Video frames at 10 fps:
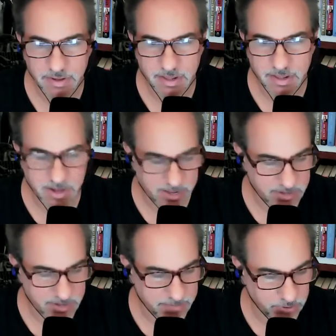and
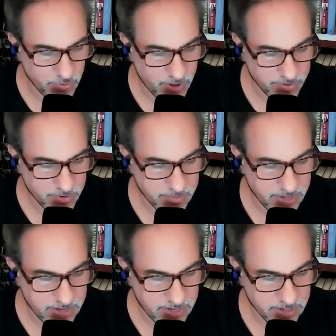they blew all their
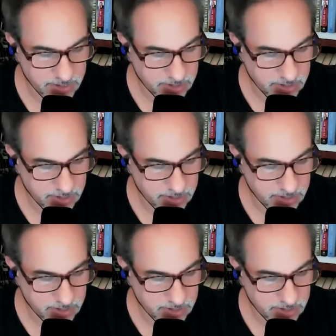money,